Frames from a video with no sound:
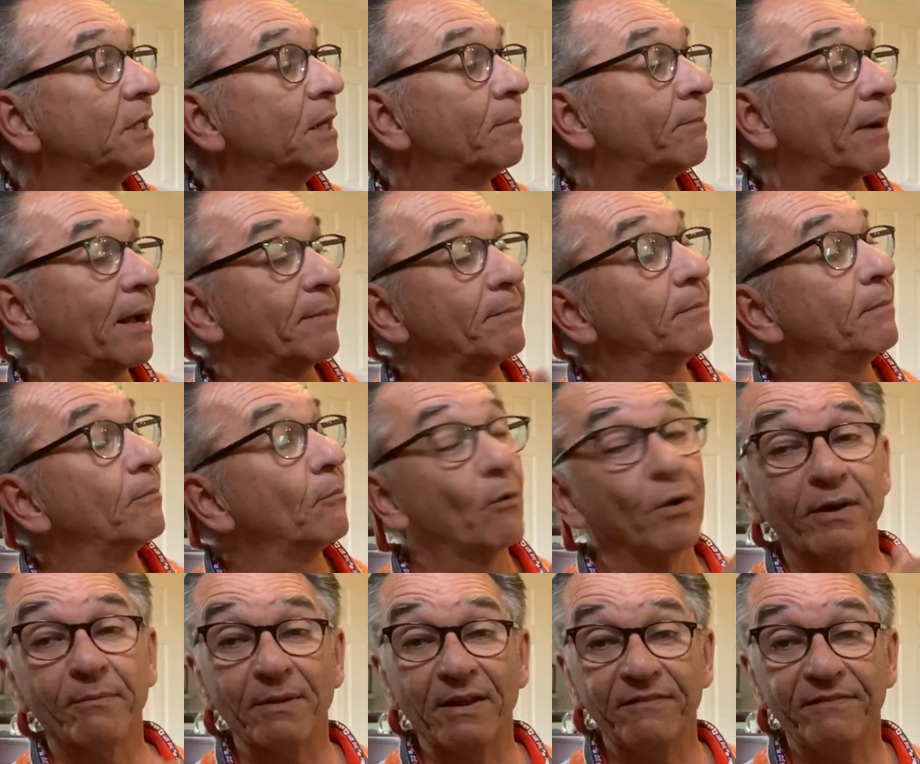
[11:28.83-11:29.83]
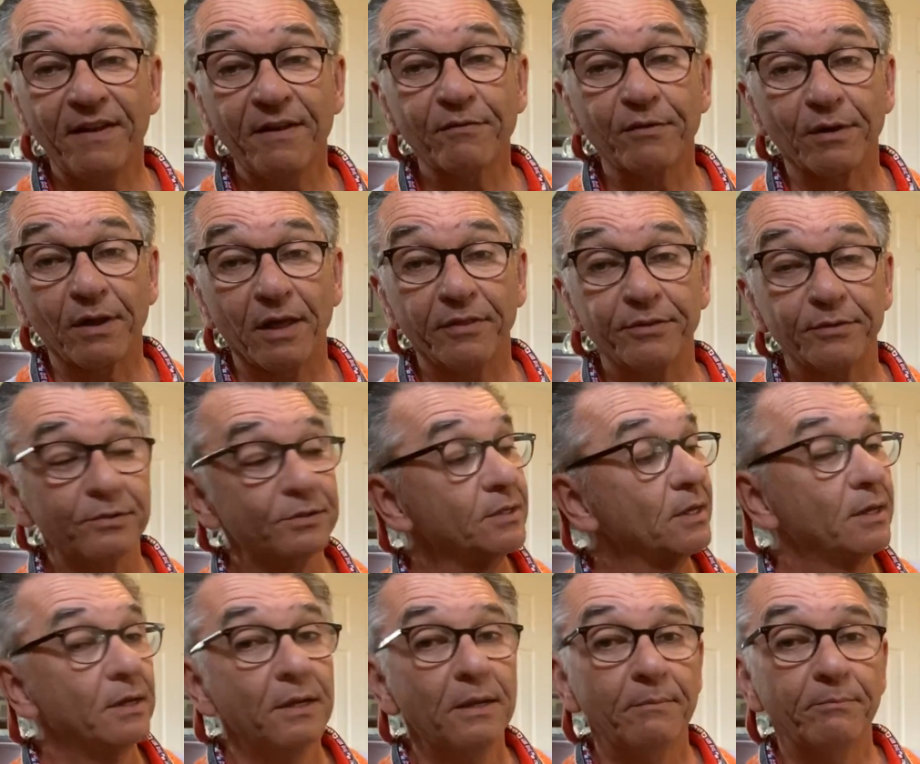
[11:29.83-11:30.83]
by one of my favorite authors,
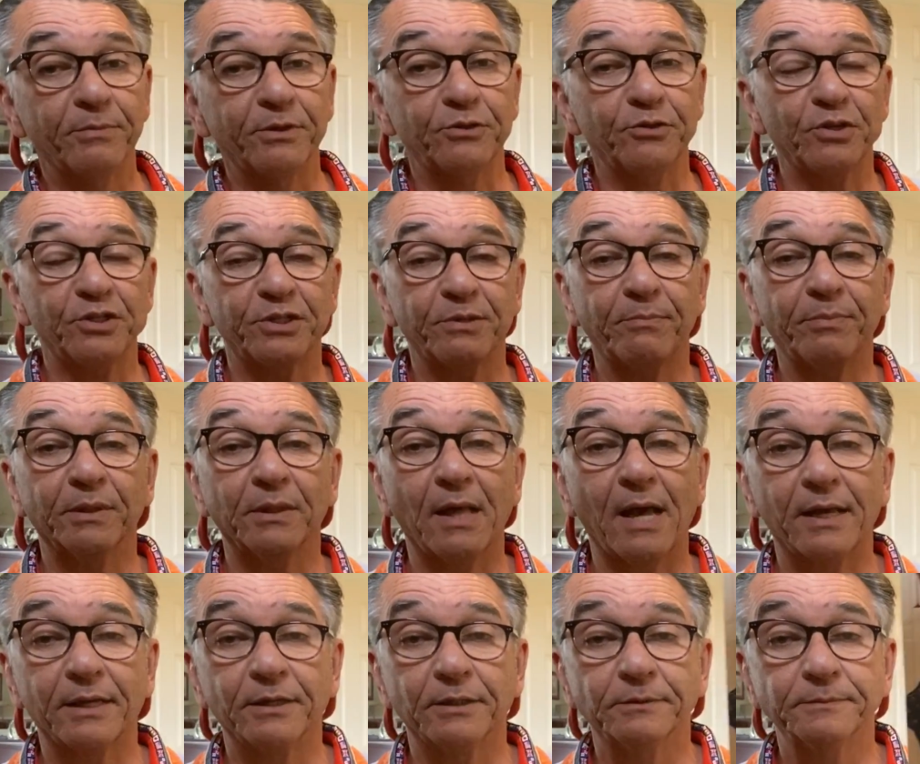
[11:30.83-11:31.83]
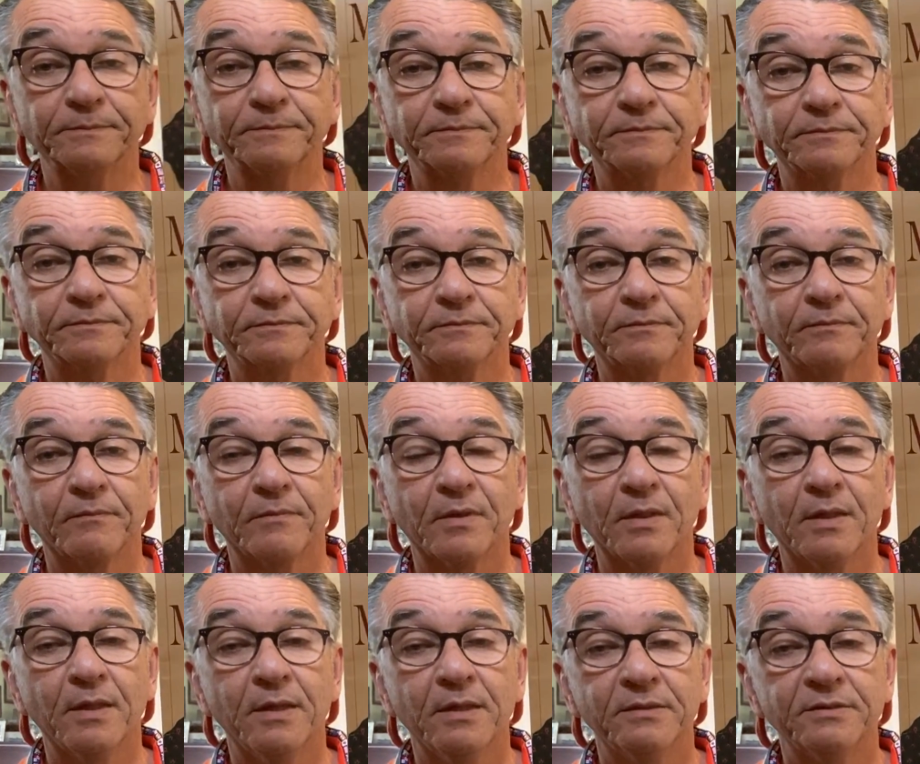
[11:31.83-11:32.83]
Patricia Polacco.
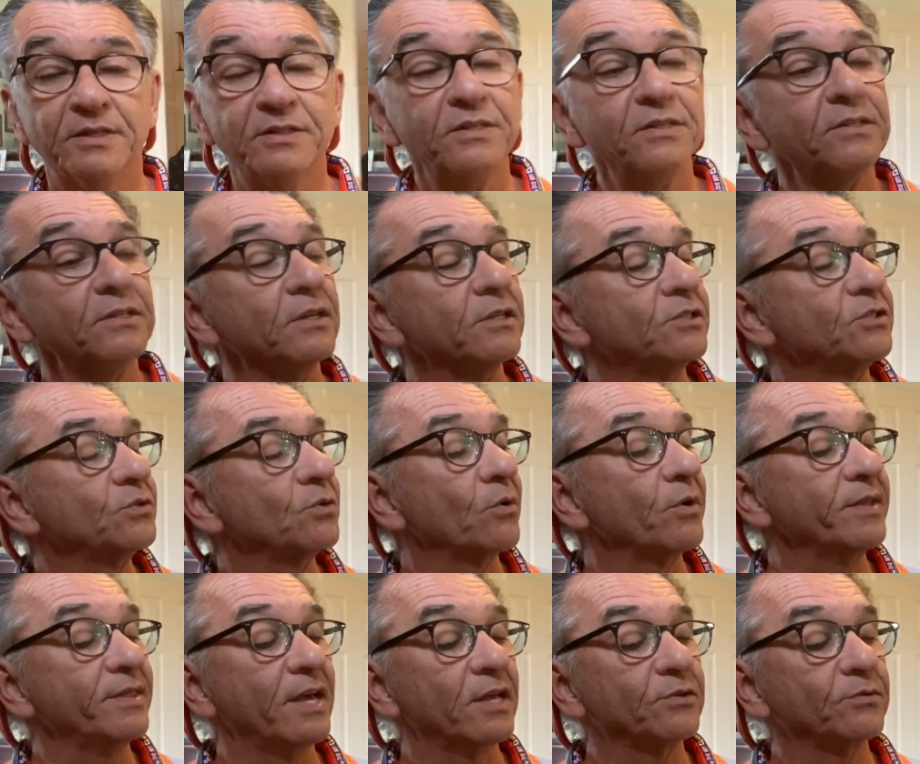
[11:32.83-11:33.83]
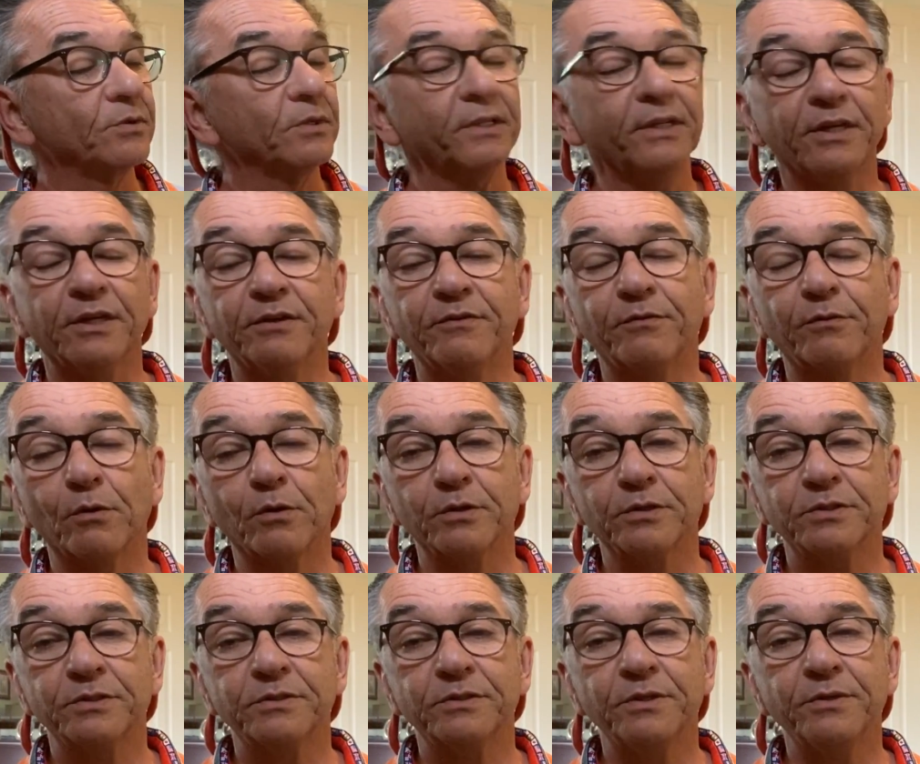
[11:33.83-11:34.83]
This is a story that's really good for
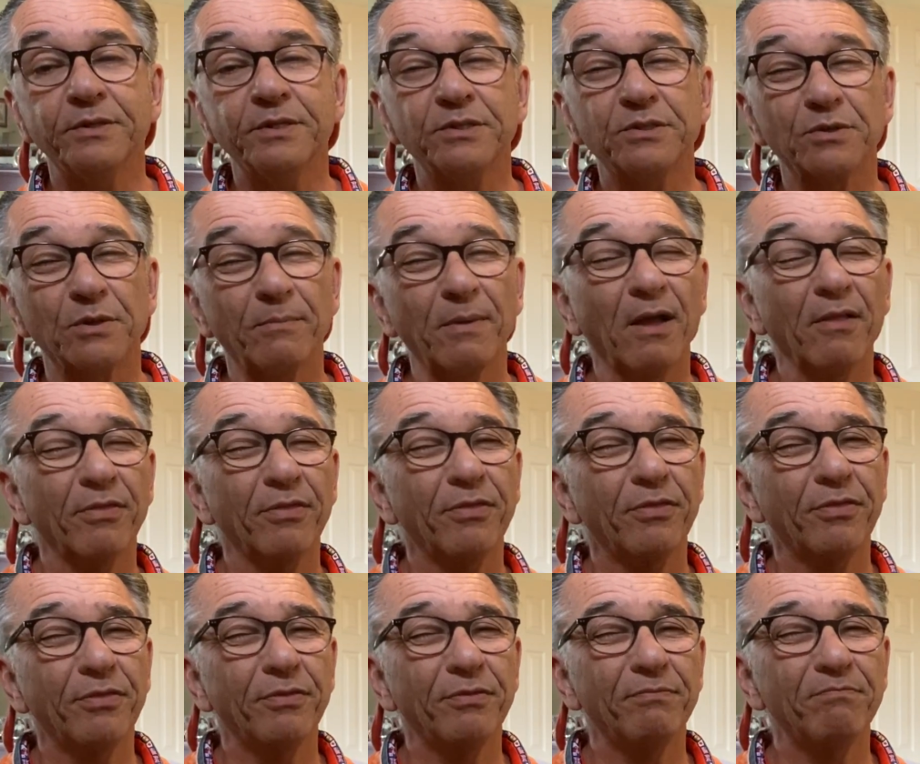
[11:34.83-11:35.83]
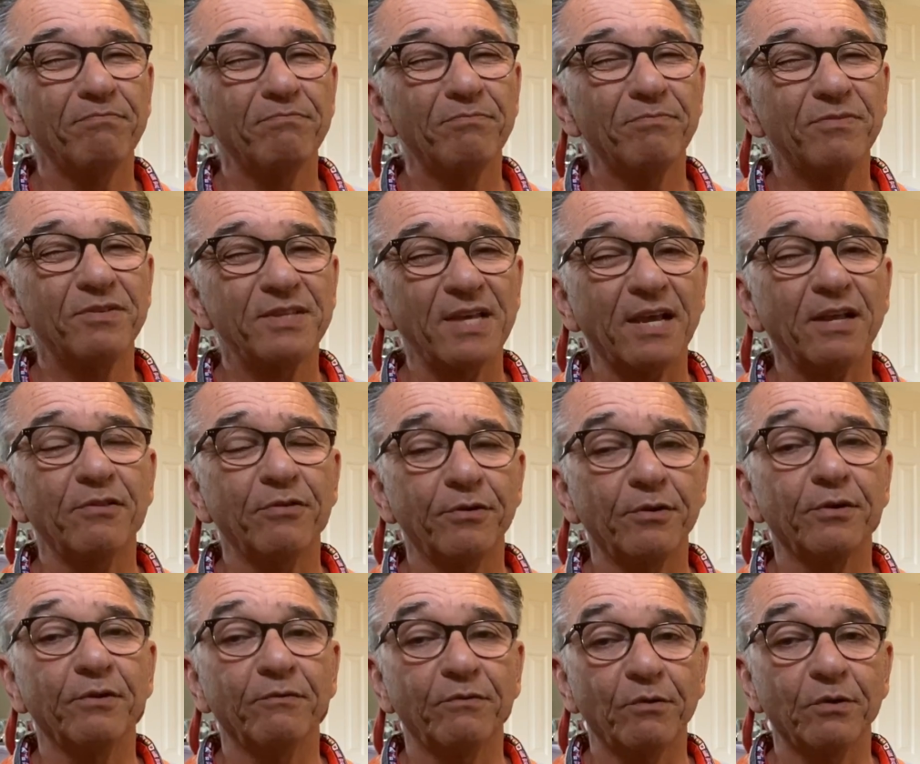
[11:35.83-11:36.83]
students who are about 2nd,
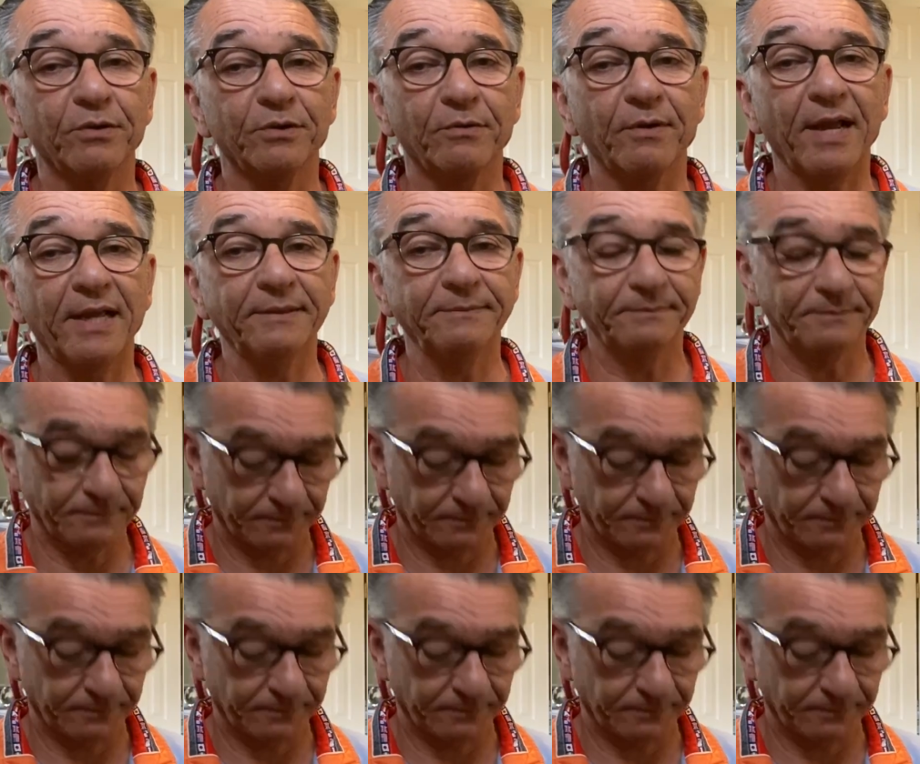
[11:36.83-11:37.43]
3rd, and 4th grade.